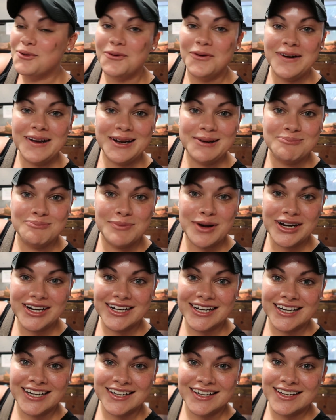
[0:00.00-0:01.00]
I want a
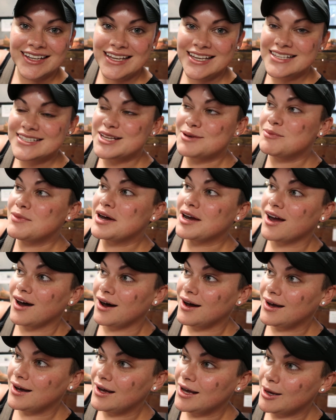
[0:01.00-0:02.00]
bird. He's a
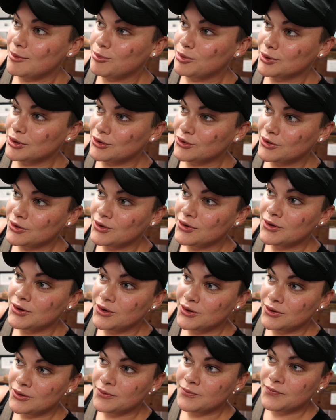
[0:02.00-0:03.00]
macaw, a blue
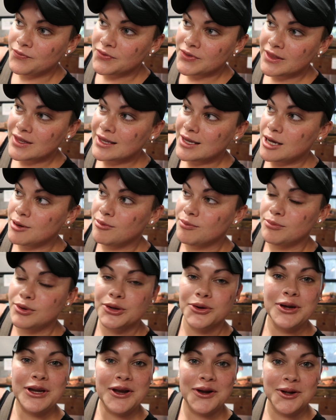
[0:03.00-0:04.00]

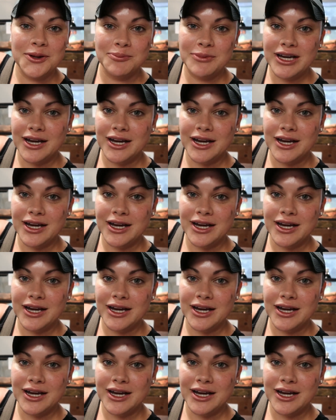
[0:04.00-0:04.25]
and gold